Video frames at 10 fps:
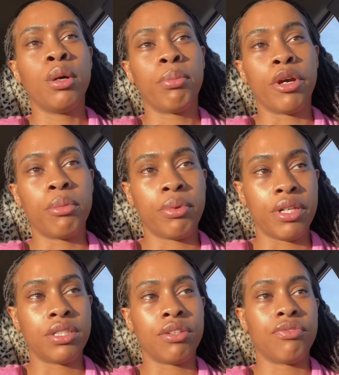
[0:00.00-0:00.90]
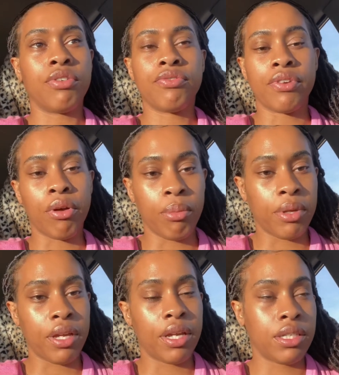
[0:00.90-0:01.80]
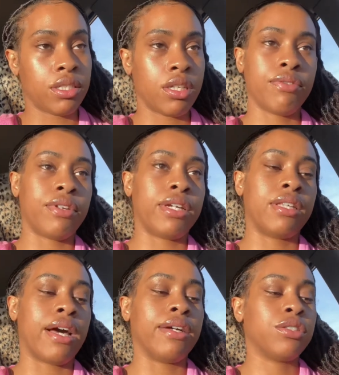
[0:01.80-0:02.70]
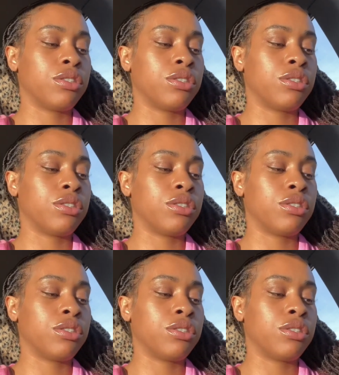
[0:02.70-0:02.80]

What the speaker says: purpose and fulfillment and stuff like that.